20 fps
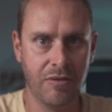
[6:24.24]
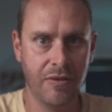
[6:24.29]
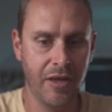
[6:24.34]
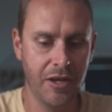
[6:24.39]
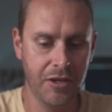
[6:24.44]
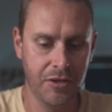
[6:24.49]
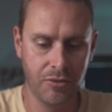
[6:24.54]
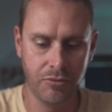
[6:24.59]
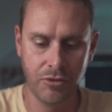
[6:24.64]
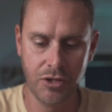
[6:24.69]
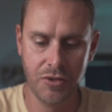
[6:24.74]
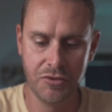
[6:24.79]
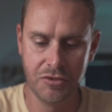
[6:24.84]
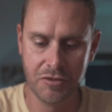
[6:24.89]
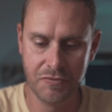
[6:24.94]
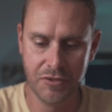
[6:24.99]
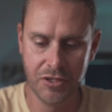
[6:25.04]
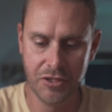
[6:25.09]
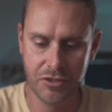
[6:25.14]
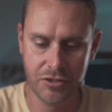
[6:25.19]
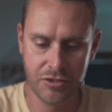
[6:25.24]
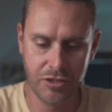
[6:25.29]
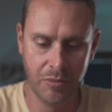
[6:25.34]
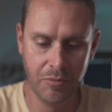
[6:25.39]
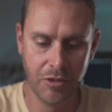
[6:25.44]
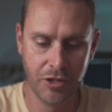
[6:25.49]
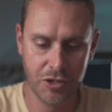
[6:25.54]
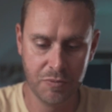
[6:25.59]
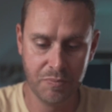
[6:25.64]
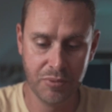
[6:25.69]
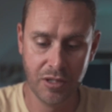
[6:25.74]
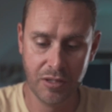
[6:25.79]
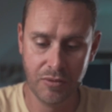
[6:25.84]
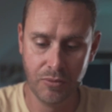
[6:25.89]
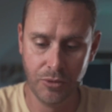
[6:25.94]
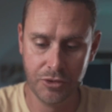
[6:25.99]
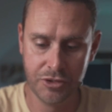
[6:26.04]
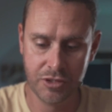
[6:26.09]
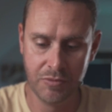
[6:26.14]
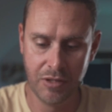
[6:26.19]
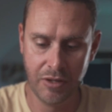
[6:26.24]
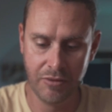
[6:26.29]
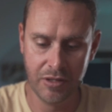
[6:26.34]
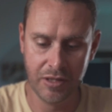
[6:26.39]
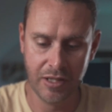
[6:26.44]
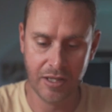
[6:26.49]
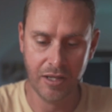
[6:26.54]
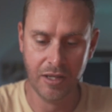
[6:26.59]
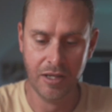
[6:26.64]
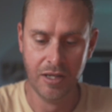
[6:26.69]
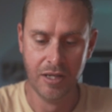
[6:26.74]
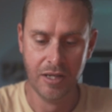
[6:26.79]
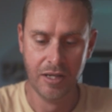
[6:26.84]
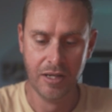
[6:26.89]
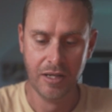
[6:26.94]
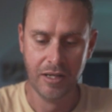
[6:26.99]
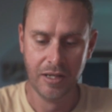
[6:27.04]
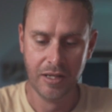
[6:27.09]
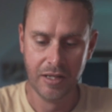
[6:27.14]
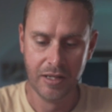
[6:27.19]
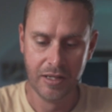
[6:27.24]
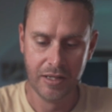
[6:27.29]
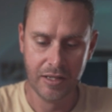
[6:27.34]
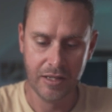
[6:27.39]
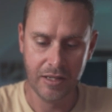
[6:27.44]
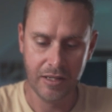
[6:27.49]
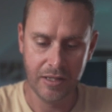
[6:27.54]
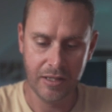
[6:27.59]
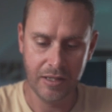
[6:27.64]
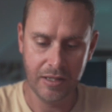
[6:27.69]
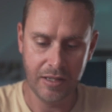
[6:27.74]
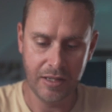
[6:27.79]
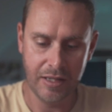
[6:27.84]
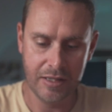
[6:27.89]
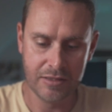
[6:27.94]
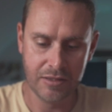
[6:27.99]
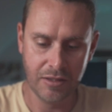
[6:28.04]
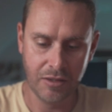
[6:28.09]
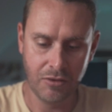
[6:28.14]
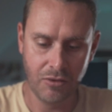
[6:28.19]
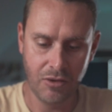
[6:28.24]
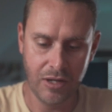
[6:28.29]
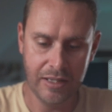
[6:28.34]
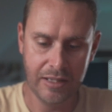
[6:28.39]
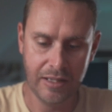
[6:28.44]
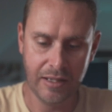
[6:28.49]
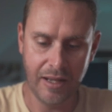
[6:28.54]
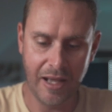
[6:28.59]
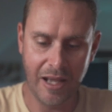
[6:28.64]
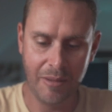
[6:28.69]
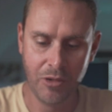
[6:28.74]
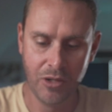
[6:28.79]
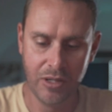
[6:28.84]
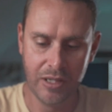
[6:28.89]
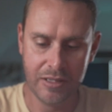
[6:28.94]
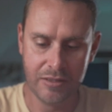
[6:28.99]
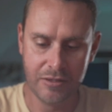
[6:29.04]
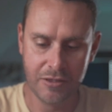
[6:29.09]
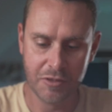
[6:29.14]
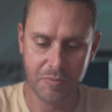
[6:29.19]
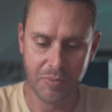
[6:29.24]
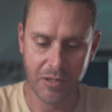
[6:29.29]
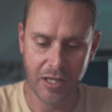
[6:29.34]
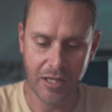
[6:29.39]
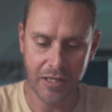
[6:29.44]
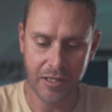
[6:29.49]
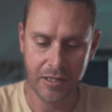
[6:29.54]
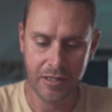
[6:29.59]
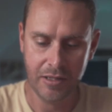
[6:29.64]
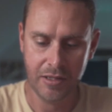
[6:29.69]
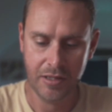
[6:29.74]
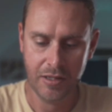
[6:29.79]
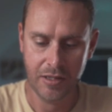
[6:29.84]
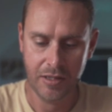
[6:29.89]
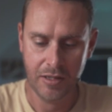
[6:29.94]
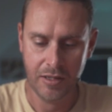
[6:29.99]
stuff like that. You're not going to use the feature so much, but awesome, they're in there. It has a great little AMOLED display